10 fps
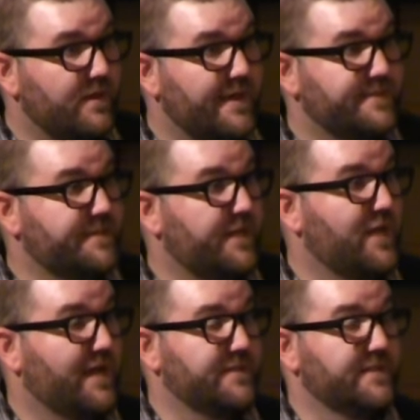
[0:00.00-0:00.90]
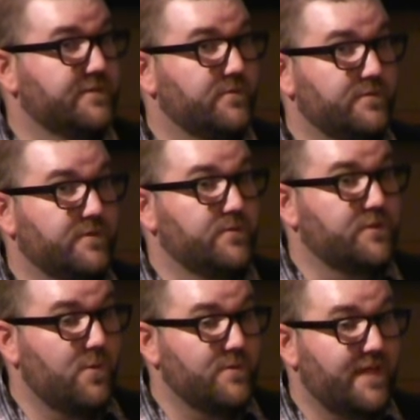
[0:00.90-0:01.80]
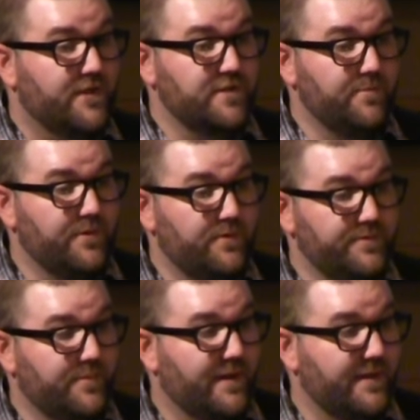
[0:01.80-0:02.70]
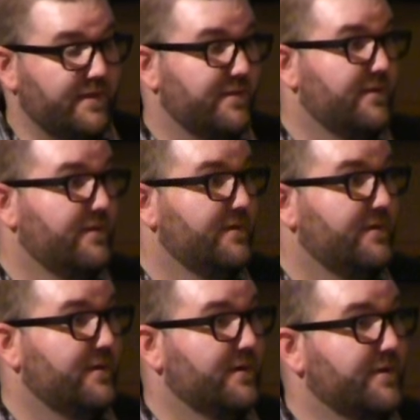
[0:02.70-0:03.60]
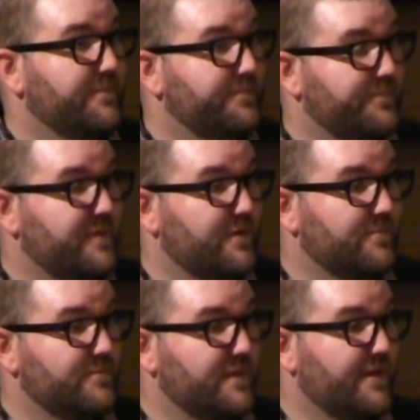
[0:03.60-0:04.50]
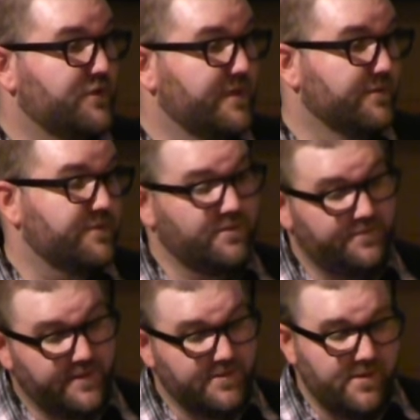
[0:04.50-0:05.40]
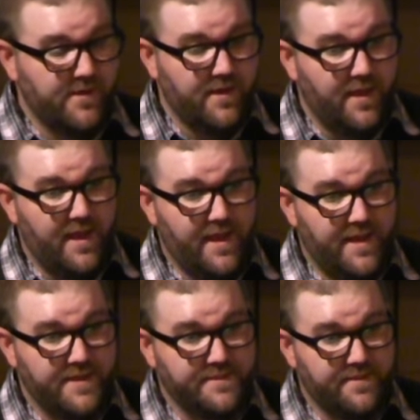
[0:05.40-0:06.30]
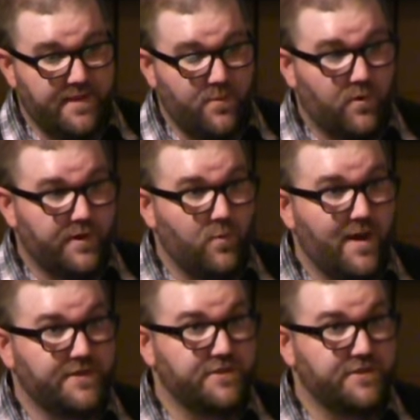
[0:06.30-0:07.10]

S S H access. So, so Duo was actually built by um, you know, engineers, go figure, and they wanted a way to